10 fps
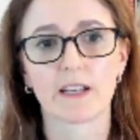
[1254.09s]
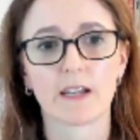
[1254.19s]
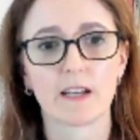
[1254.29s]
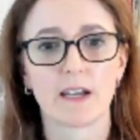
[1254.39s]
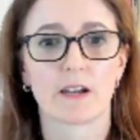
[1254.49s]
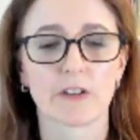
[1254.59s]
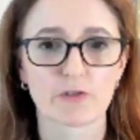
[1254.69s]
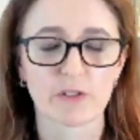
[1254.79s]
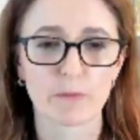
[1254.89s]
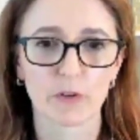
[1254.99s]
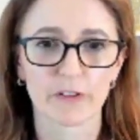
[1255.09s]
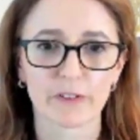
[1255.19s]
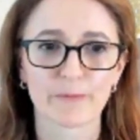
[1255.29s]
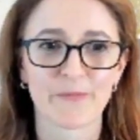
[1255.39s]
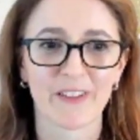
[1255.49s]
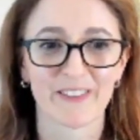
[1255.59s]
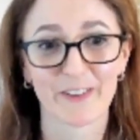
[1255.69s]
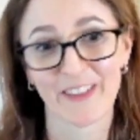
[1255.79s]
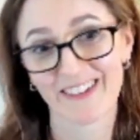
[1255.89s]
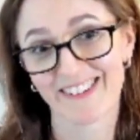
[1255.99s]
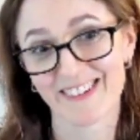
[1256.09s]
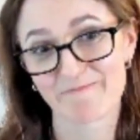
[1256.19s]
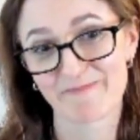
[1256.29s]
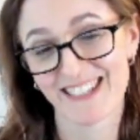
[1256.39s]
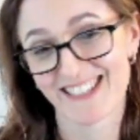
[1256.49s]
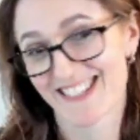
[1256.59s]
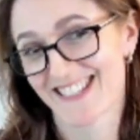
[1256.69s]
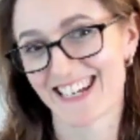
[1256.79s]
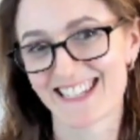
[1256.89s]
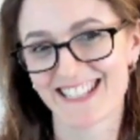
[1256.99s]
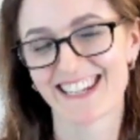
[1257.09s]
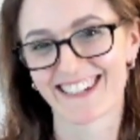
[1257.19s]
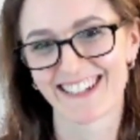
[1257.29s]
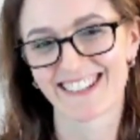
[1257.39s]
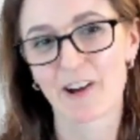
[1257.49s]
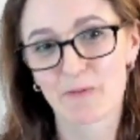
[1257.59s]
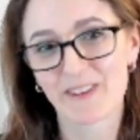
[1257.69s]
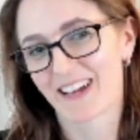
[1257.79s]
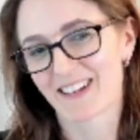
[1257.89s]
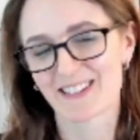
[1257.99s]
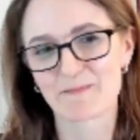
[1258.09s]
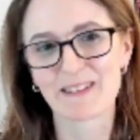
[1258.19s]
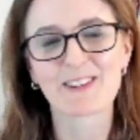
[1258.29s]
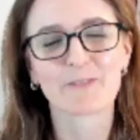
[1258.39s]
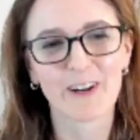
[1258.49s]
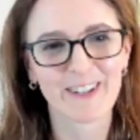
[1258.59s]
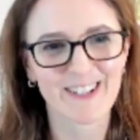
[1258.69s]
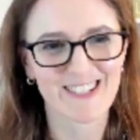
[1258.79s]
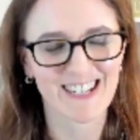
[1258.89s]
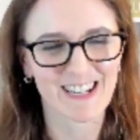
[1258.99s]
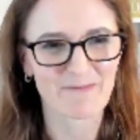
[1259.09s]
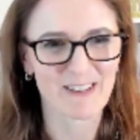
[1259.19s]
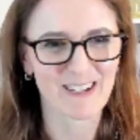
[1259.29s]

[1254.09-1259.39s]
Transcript: first responders. So that's it. So yes, I mean, you're very nice to give me a